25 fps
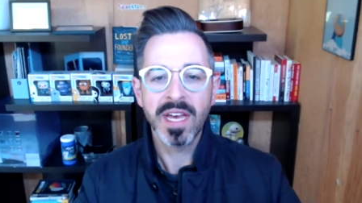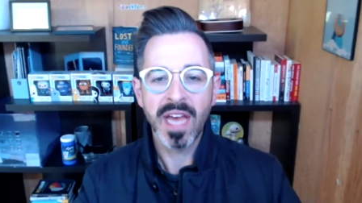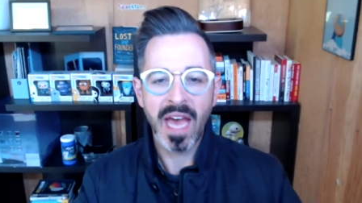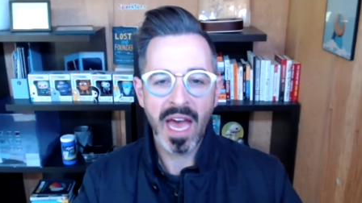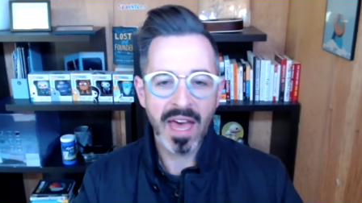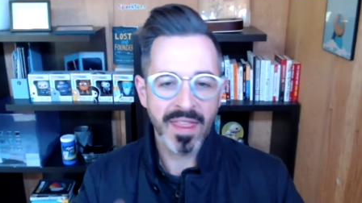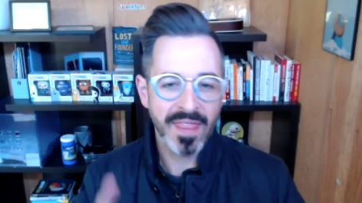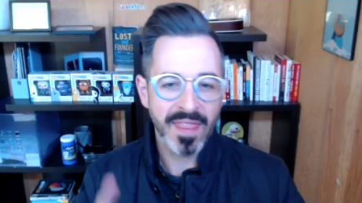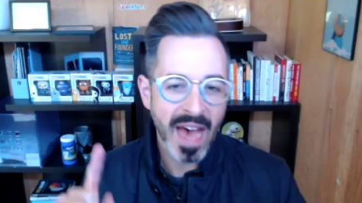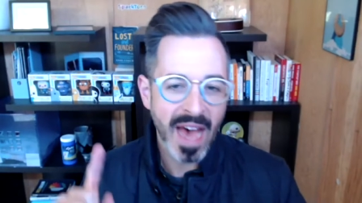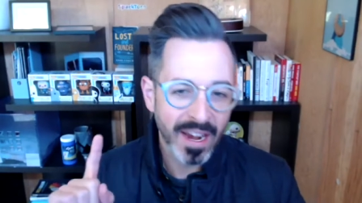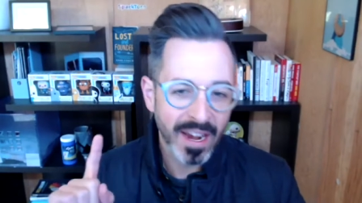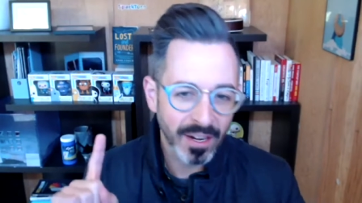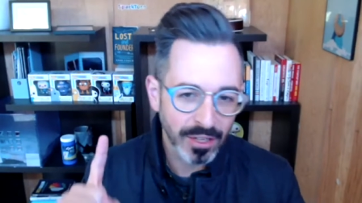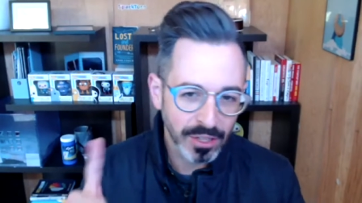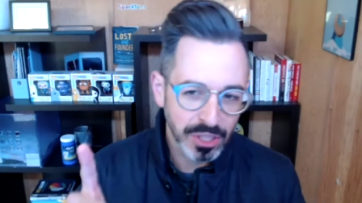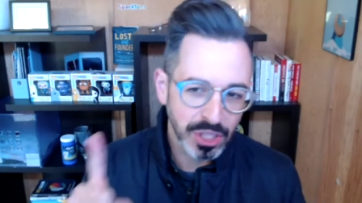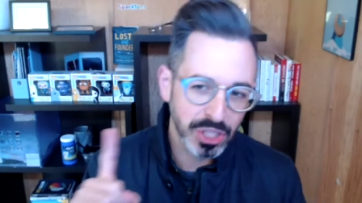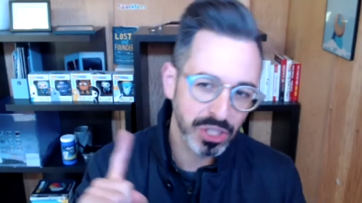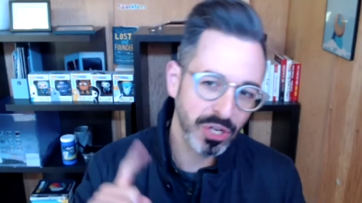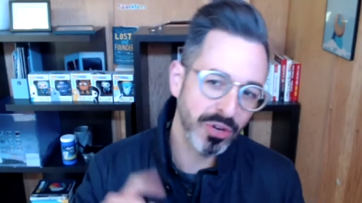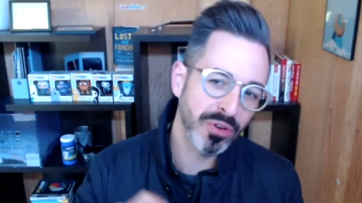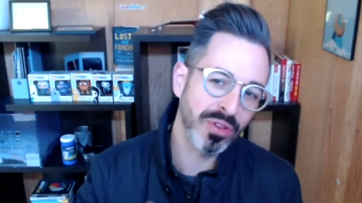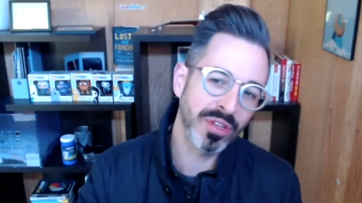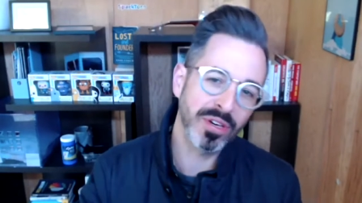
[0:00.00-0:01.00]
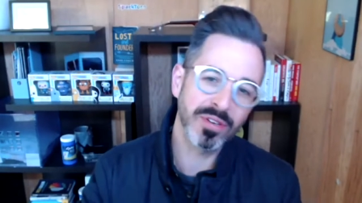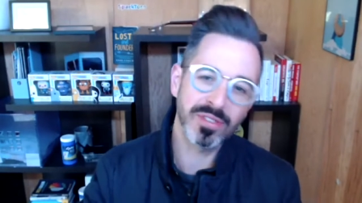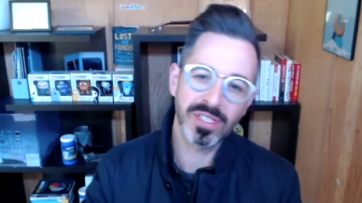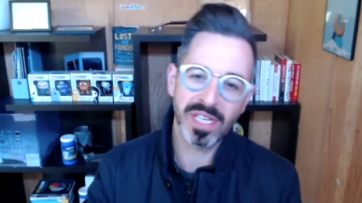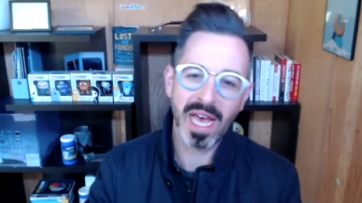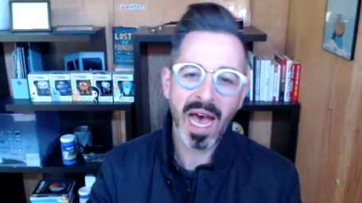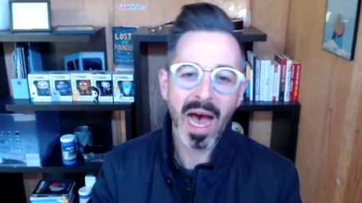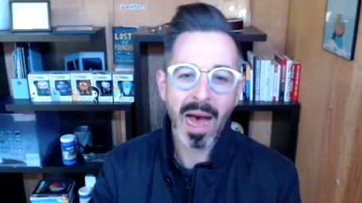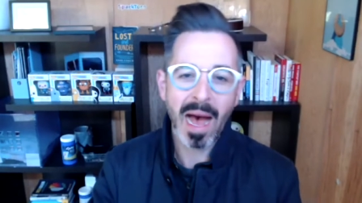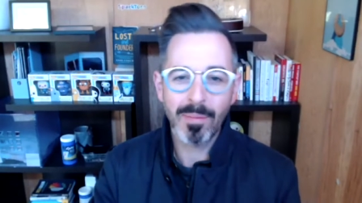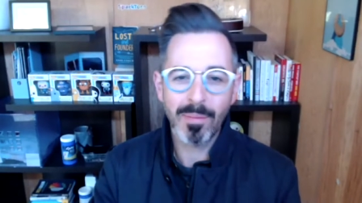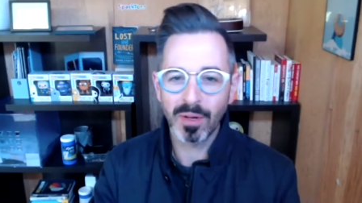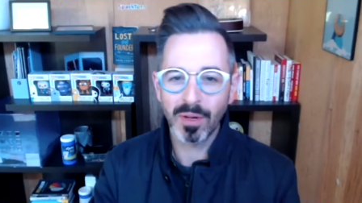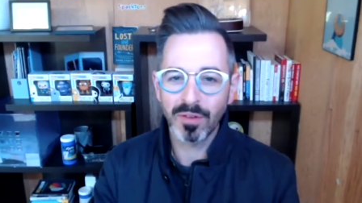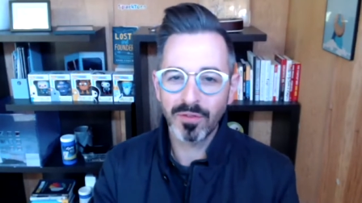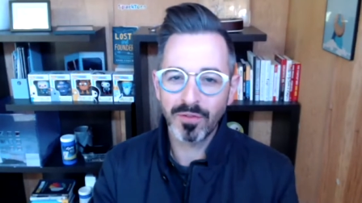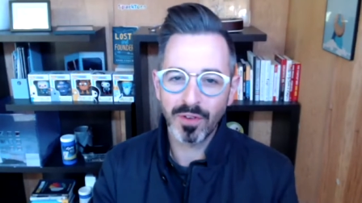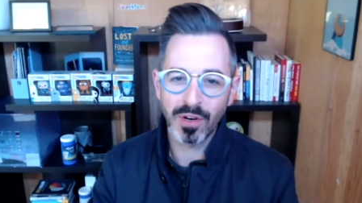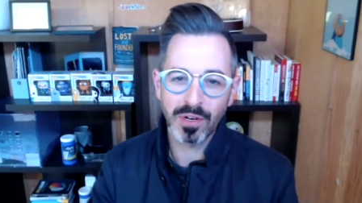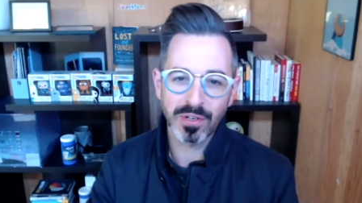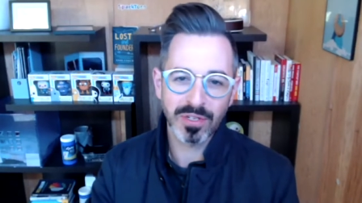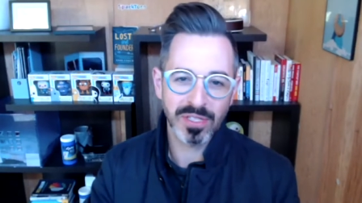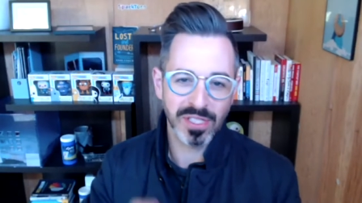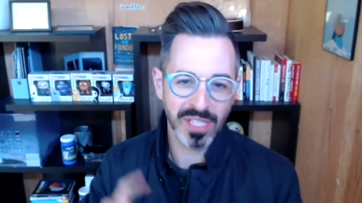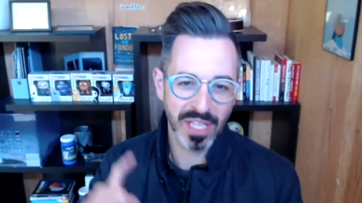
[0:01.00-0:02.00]
and that'll show those Apple
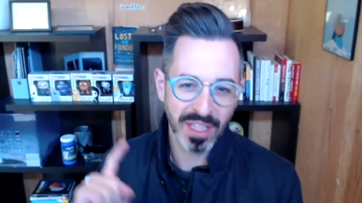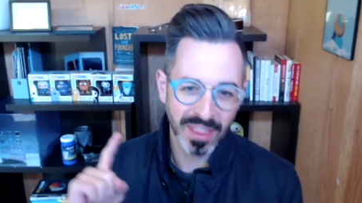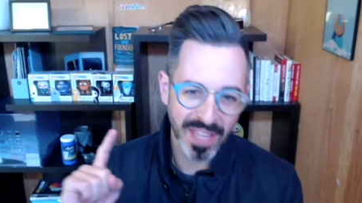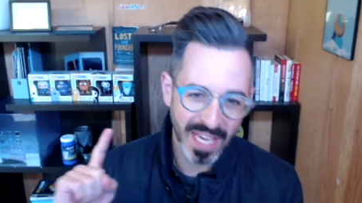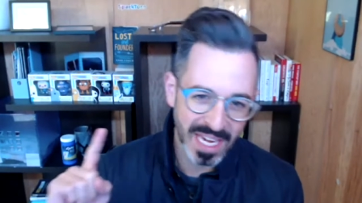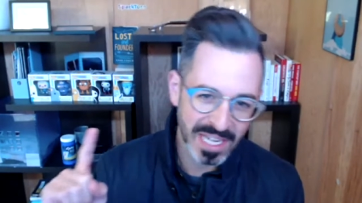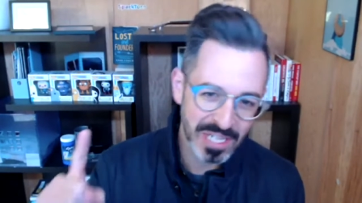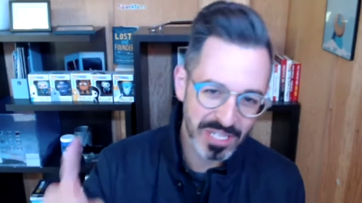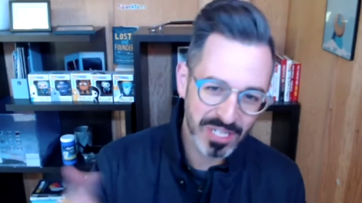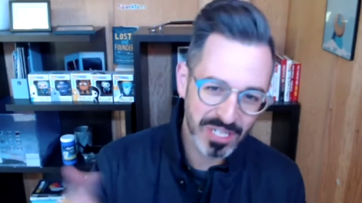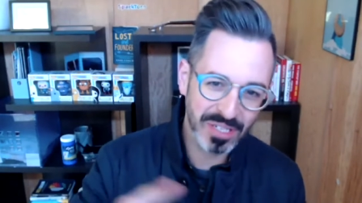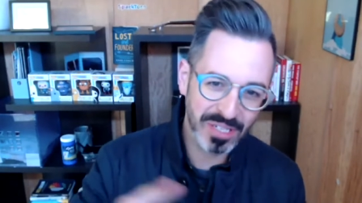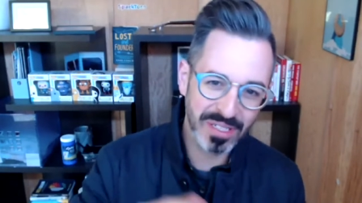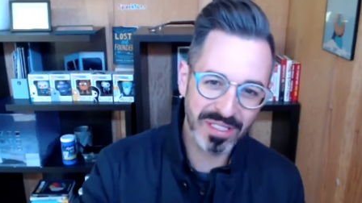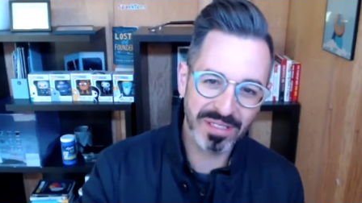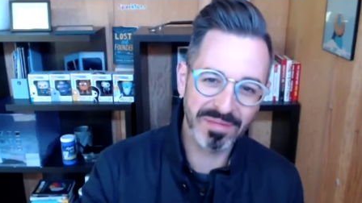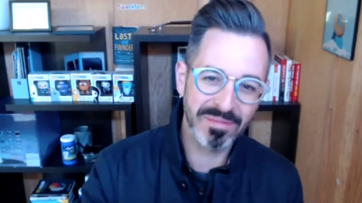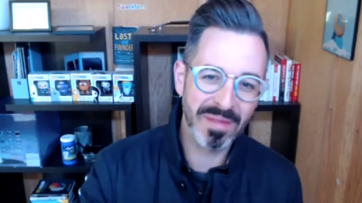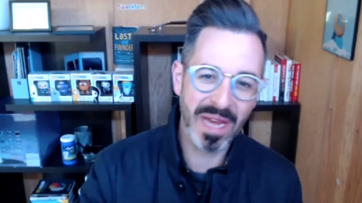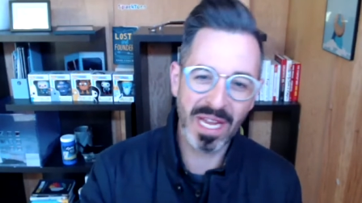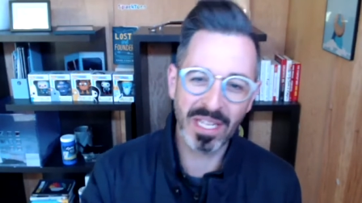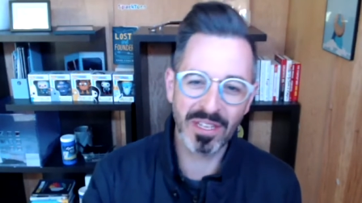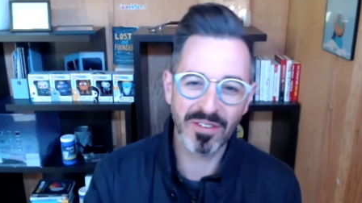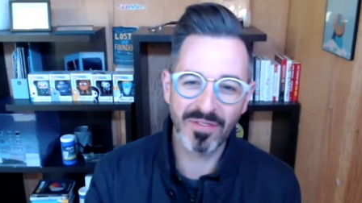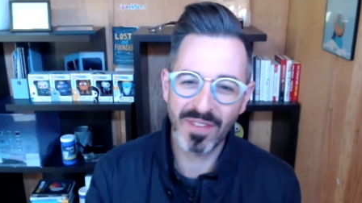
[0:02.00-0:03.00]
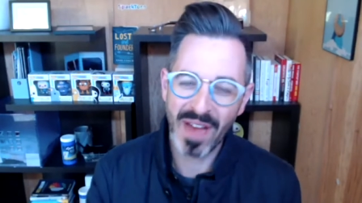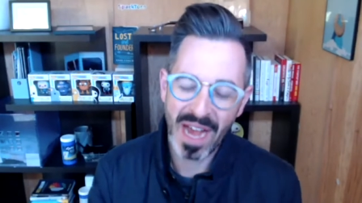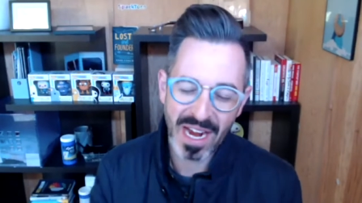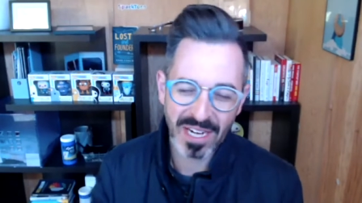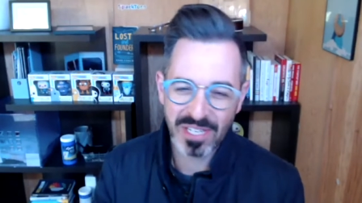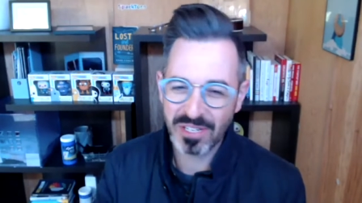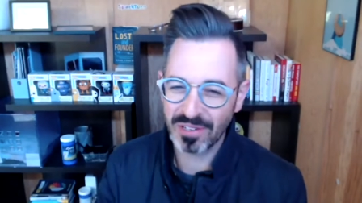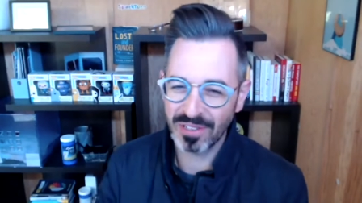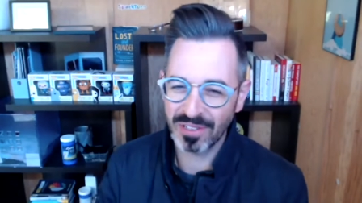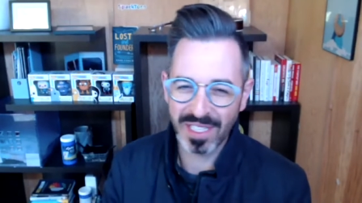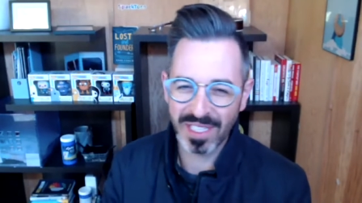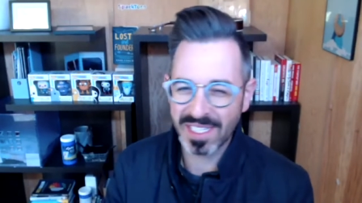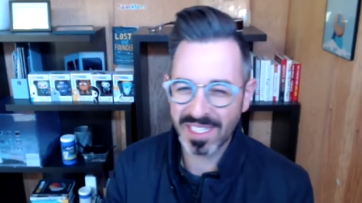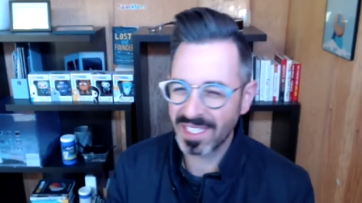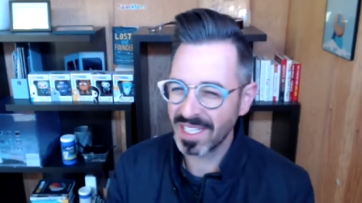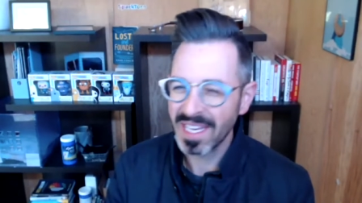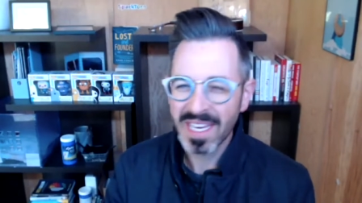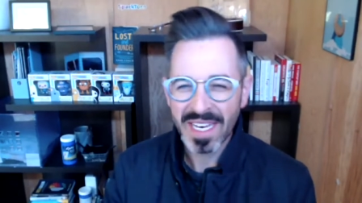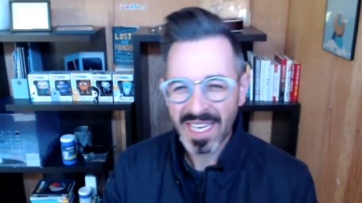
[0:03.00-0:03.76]
folks that they shouldn't manufacture these.